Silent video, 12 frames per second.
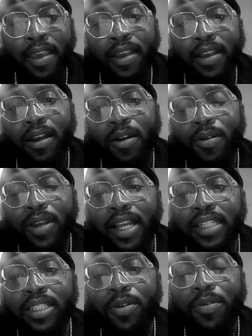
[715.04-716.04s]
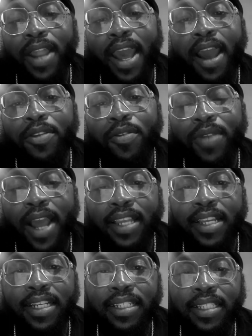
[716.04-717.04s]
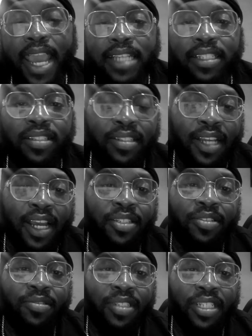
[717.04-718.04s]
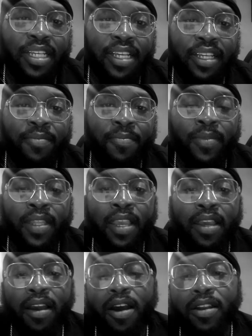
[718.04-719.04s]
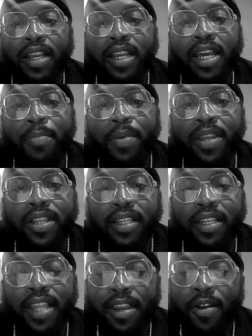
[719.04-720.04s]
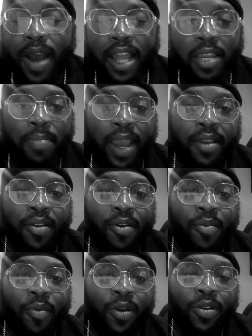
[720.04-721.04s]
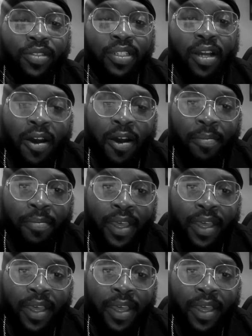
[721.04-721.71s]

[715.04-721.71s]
Okay, so now you're not getting taxes took out your check. The company, they don't have to pay no workers' comp.